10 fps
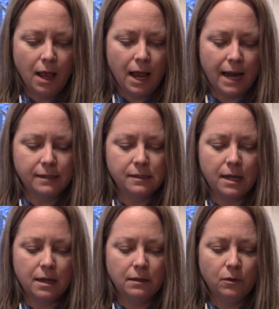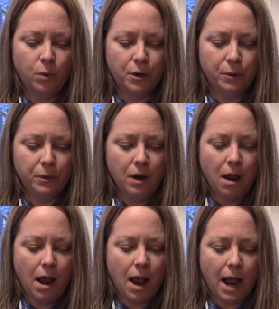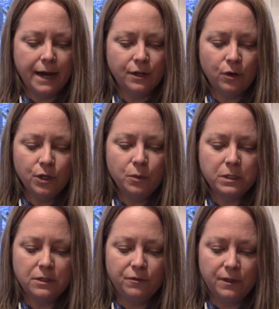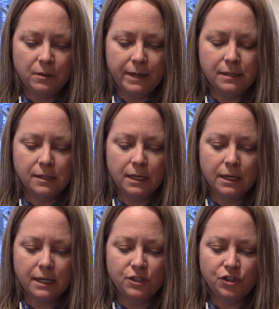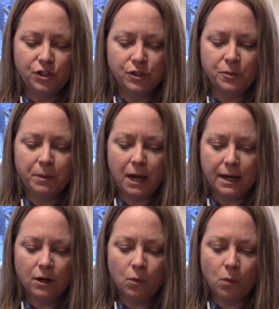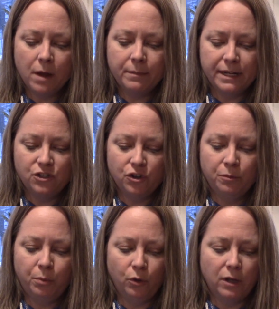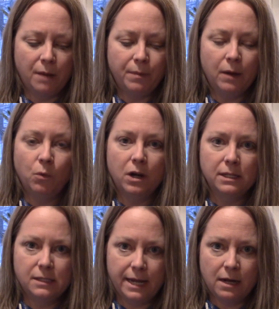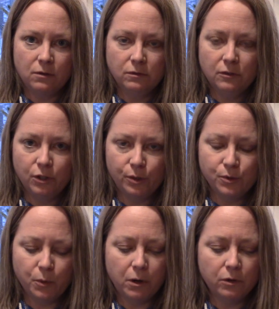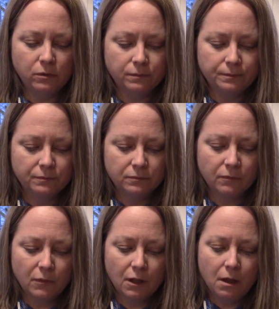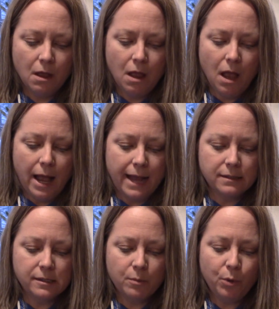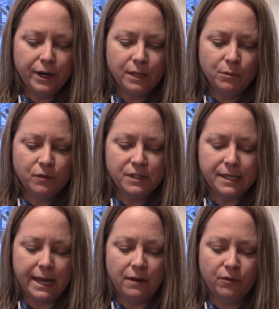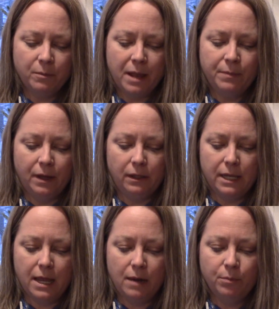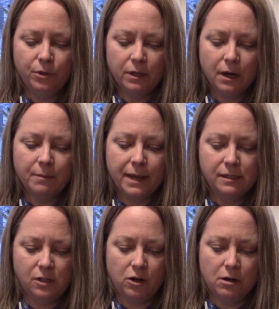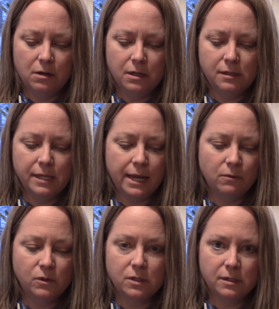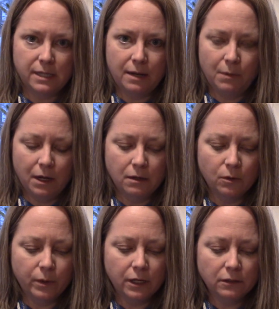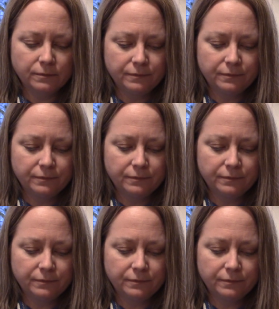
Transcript: I said, quote, I know you want to feel my skin against yours, but I don't want my shirt pulled up. I want it down, close quote. At some point, he moved his hand from my belly and put it up my skirt. His hand was inside my underwear.